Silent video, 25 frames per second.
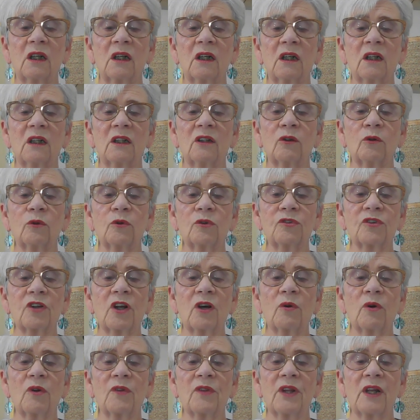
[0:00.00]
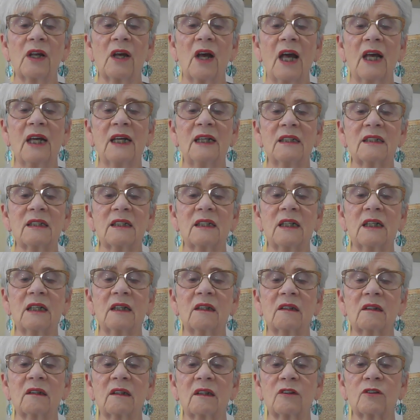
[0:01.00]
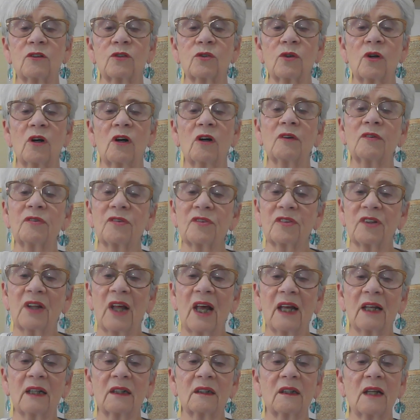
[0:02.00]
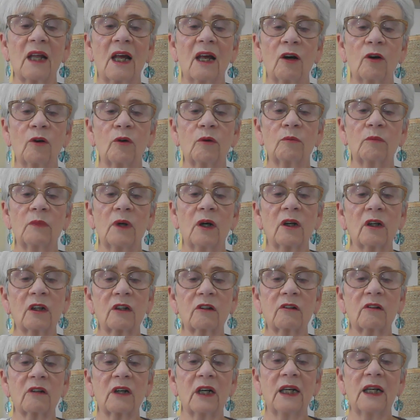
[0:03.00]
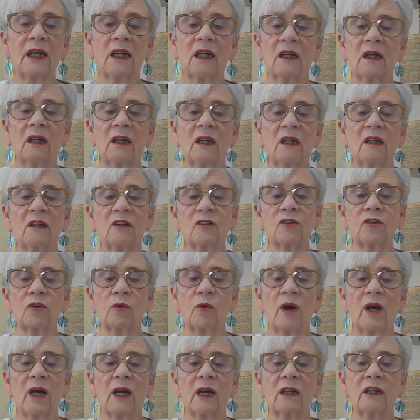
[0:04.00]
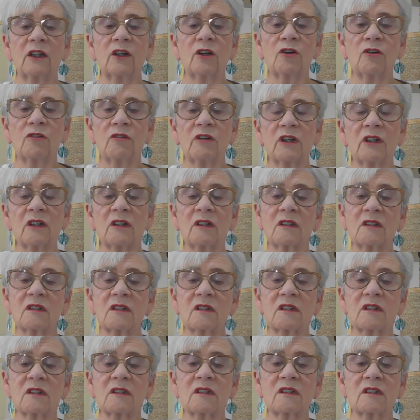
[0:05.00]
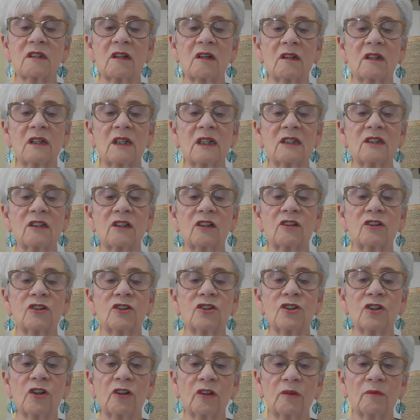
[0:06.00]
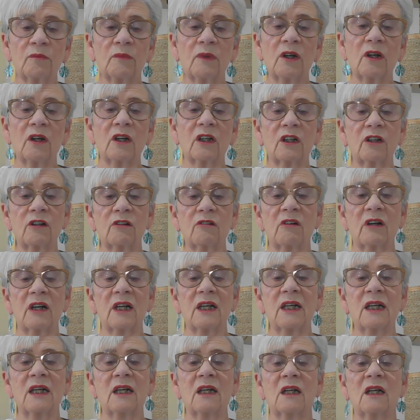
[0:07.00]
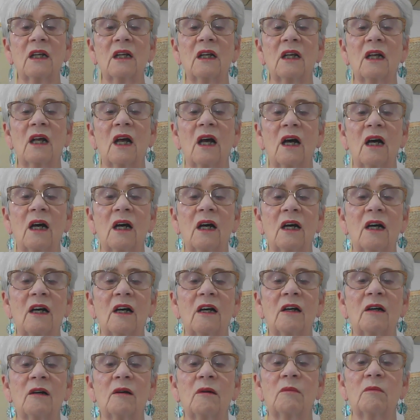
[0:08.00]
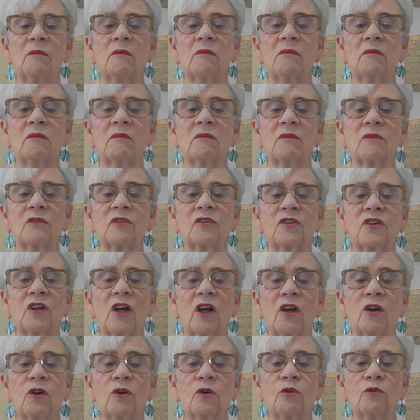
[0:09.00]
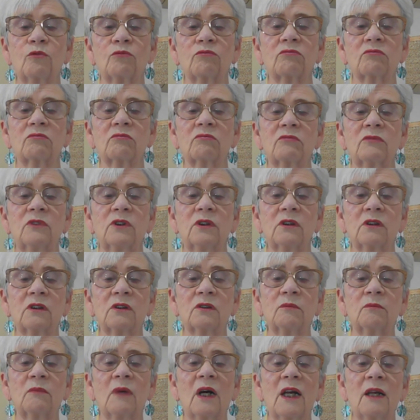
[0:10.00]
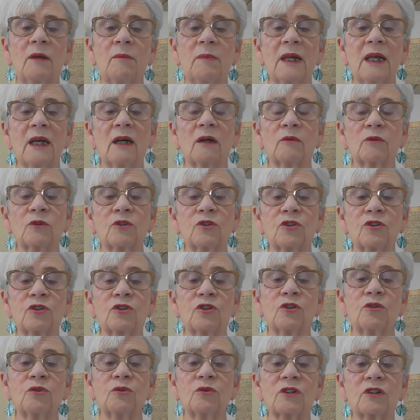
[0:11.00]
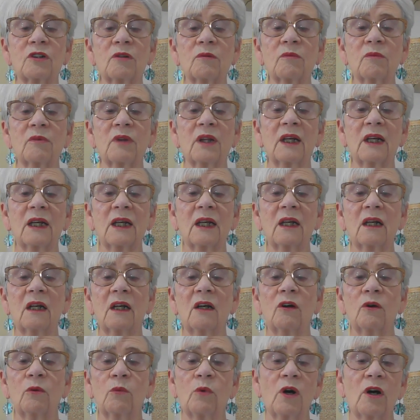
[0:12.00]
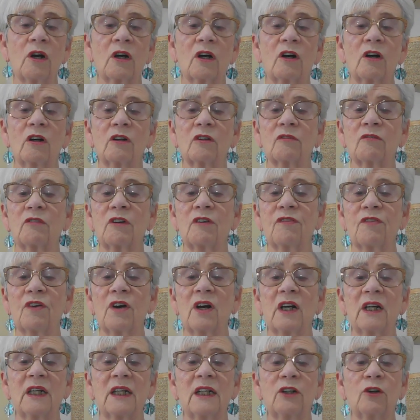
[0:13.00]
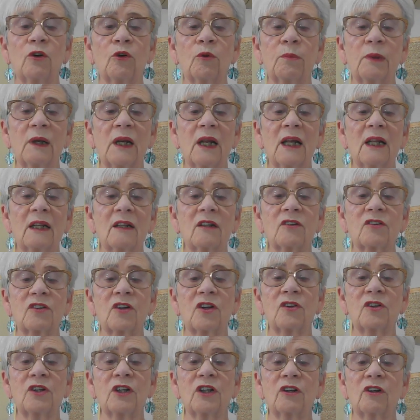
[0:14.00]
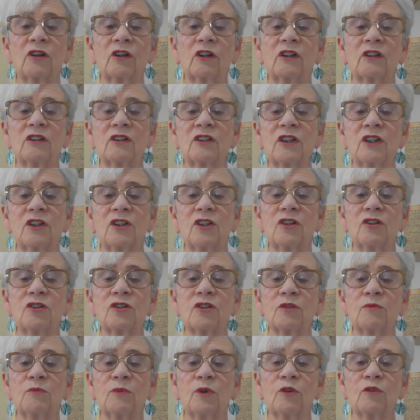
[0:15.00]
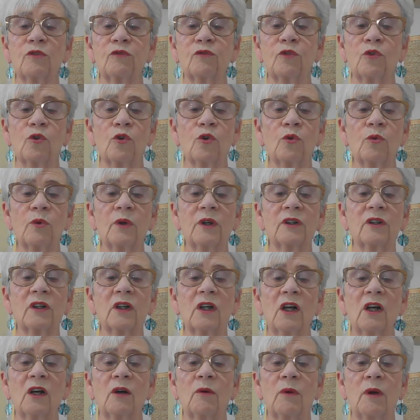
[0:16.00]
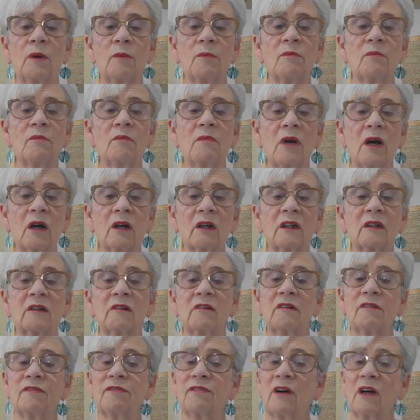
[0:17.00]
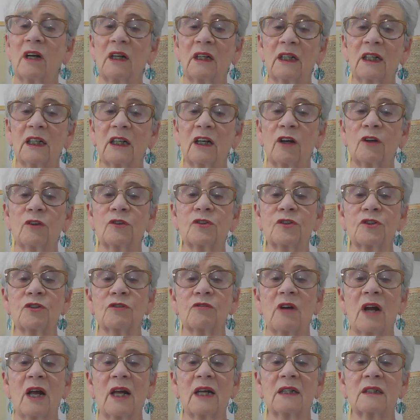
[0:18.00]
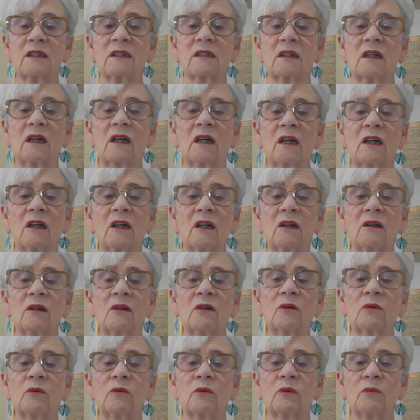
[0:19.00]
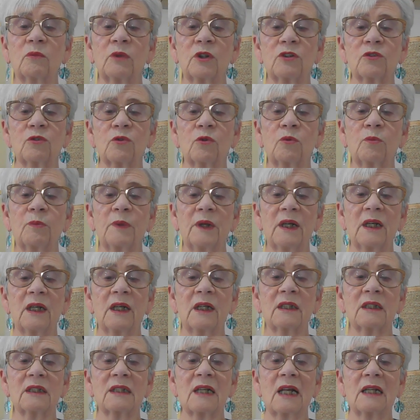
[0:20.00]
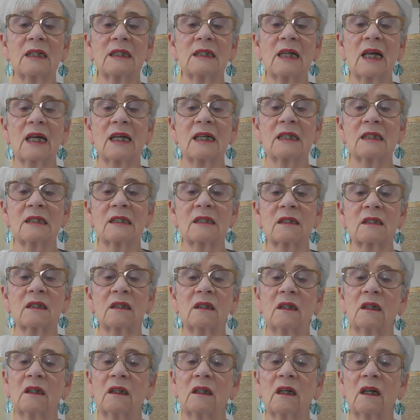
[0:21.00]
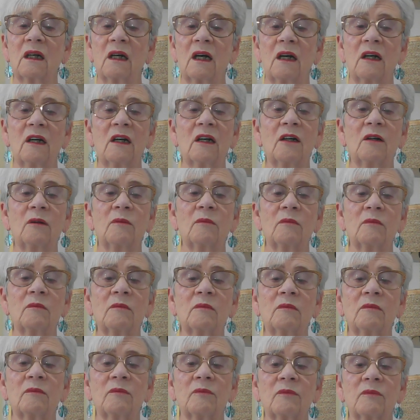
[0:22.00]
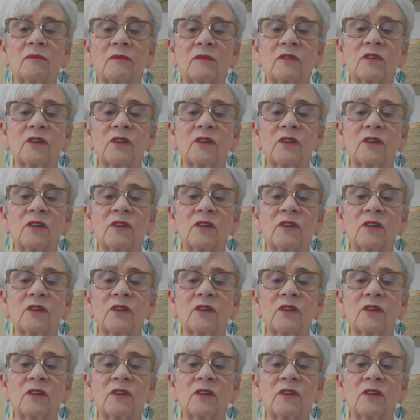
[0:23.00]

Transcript: Also on the 18th, and to offset and help Mercury square Uranus, the Sun is conjunct Mercury. So you may be able to do something, work on refining your plans so that you can continue to move forward when Mercury finally goes direct, which will be in 10 days time.